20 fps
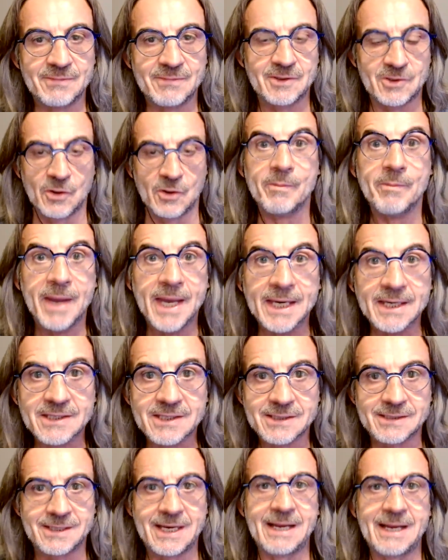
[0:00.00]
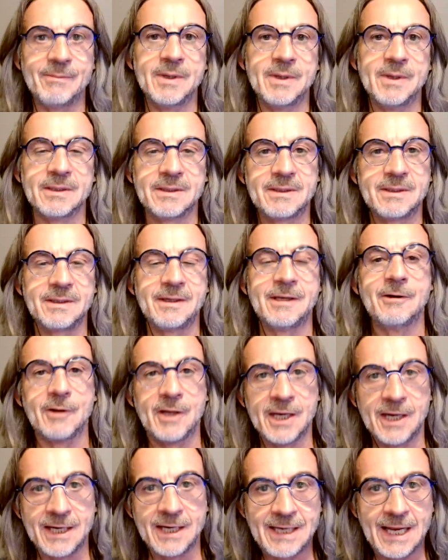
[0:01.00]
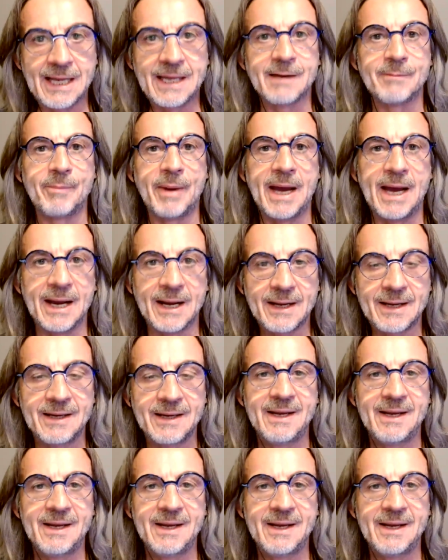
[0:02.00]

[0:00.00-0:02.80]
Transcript: sort of made a statement. You know, can I take it back